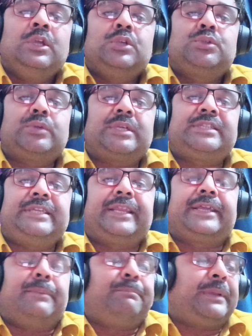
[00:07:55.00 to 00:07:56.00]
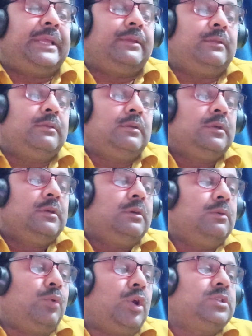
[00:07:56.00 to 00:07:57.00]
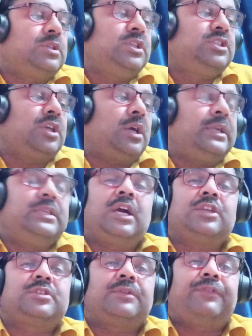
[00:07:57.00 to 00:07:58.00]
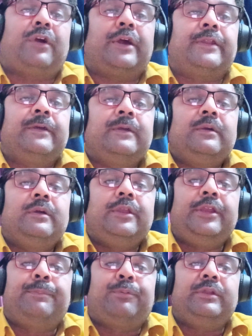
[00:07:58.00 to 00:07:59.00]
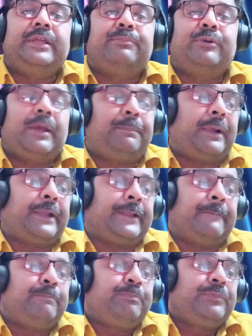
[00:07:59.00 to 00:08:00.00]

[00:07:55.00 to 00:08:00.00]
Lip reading: So Russian campaign was disaster for Napoleon Bonaparte.